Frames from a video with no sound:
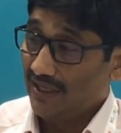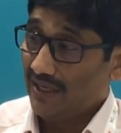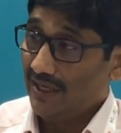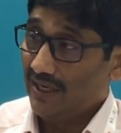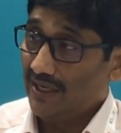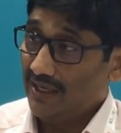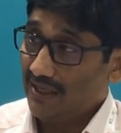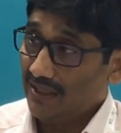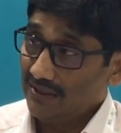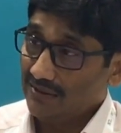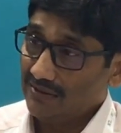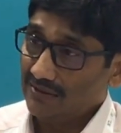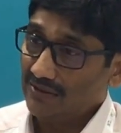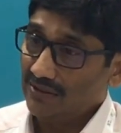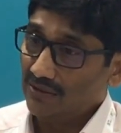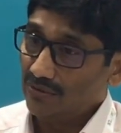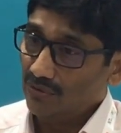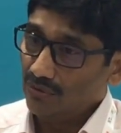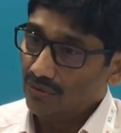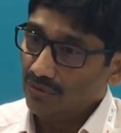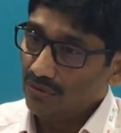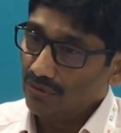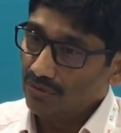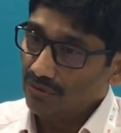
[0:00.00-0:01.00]
It is the
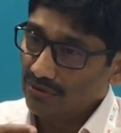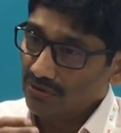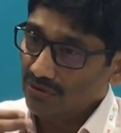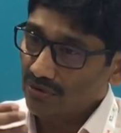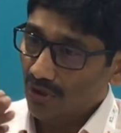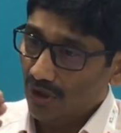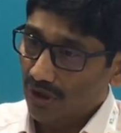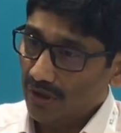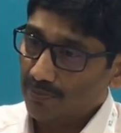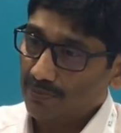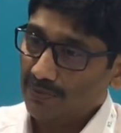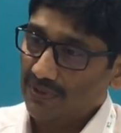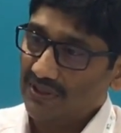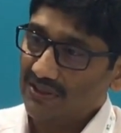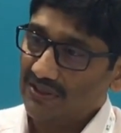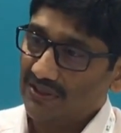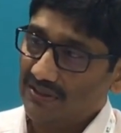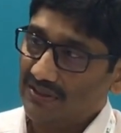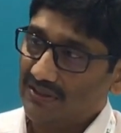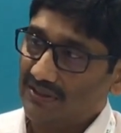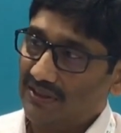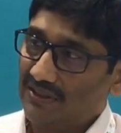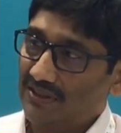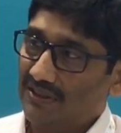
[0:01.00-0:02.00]
own corporate
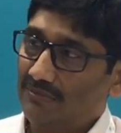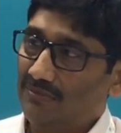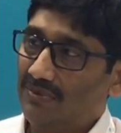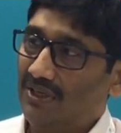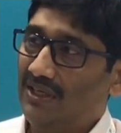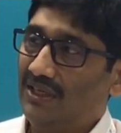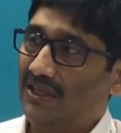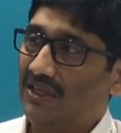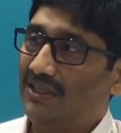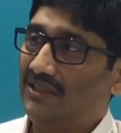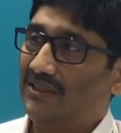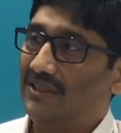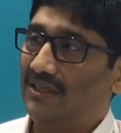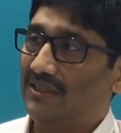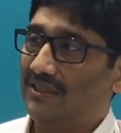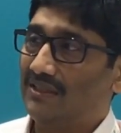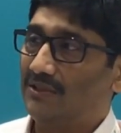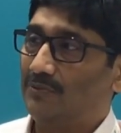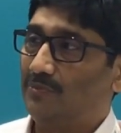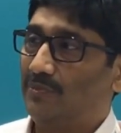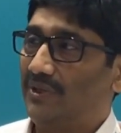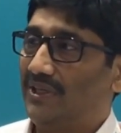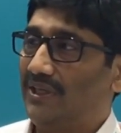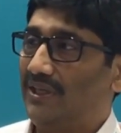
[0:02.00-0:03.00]
sustainability that
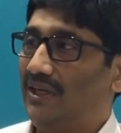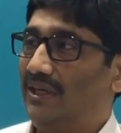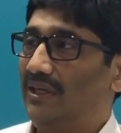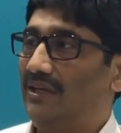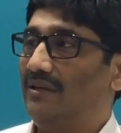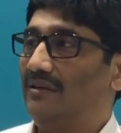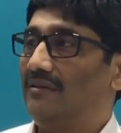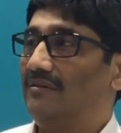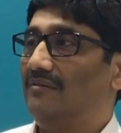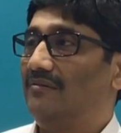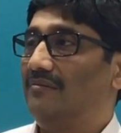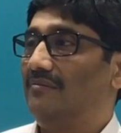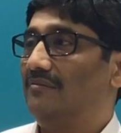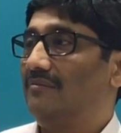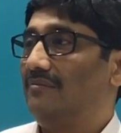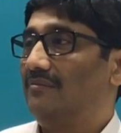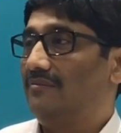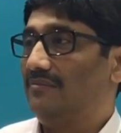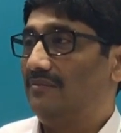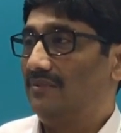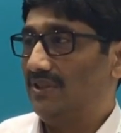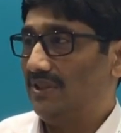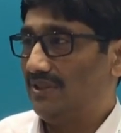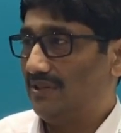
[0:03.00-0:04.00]
is bringing
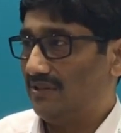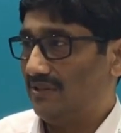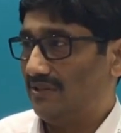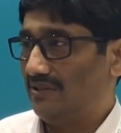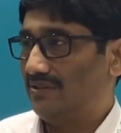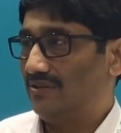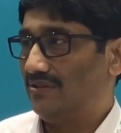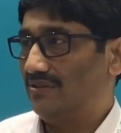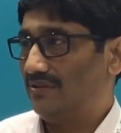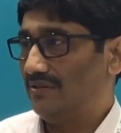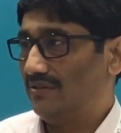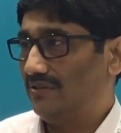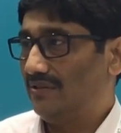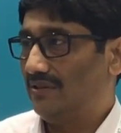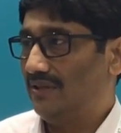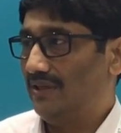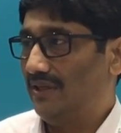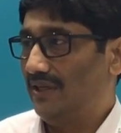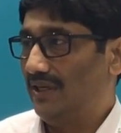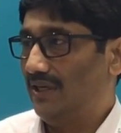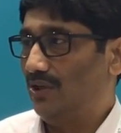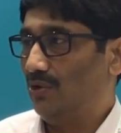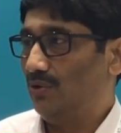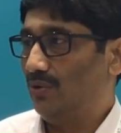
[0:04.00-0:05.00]
this
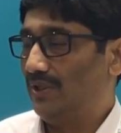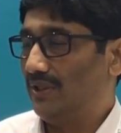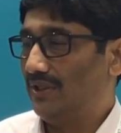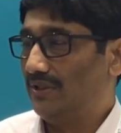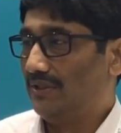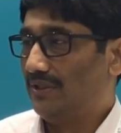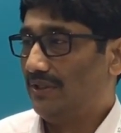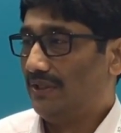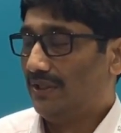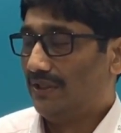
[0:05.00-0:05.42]
into it.